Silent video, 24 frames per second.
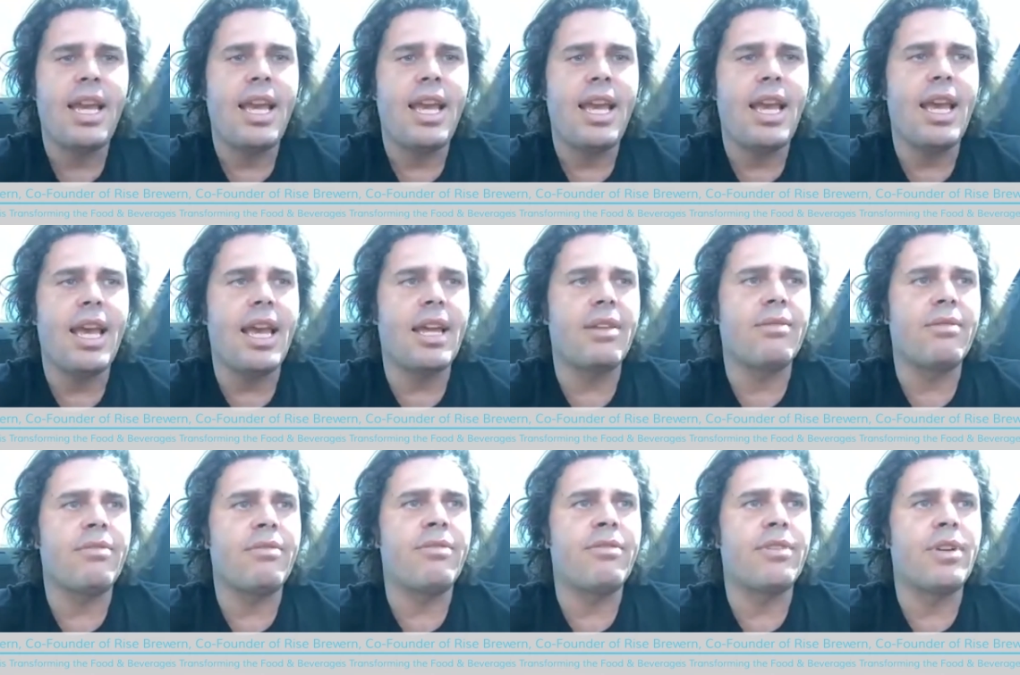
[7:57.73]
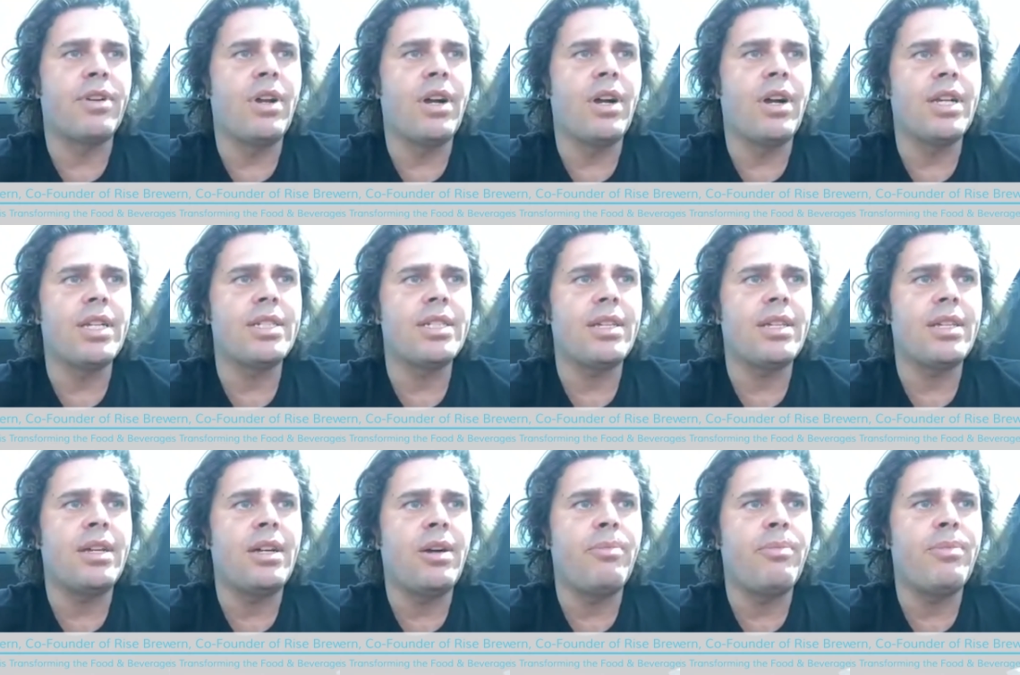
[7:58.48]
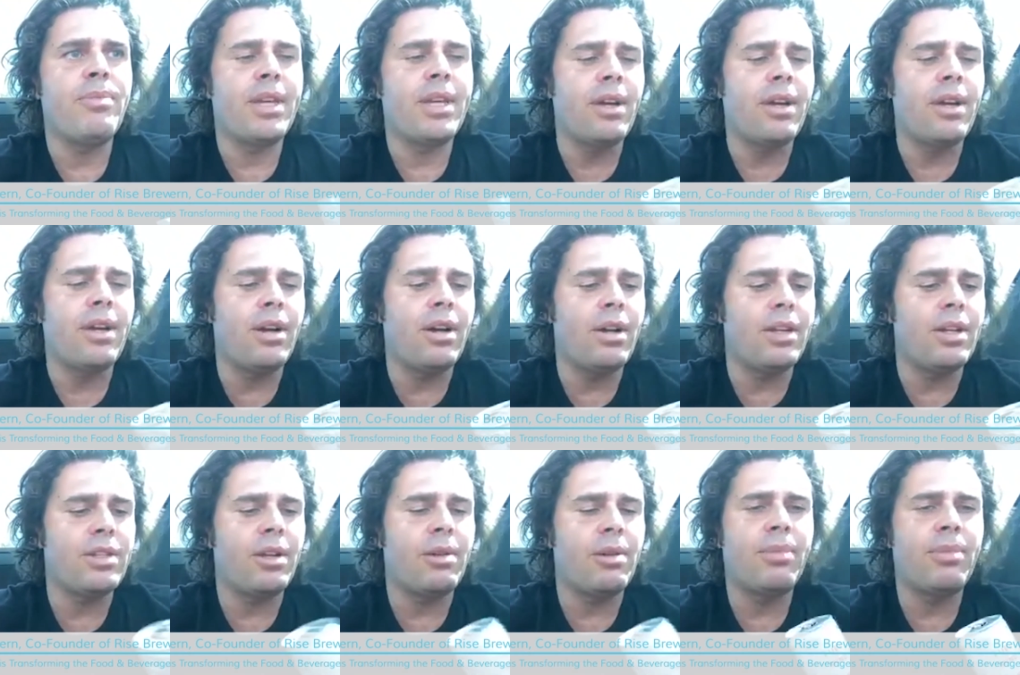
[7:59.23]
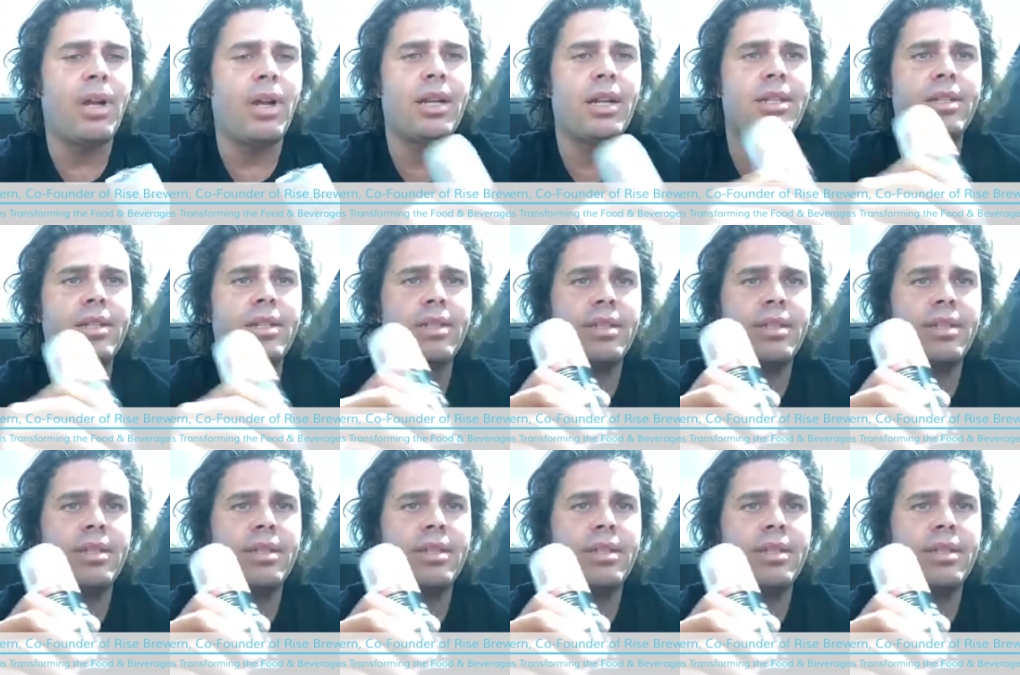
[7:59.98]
And for us, because our product is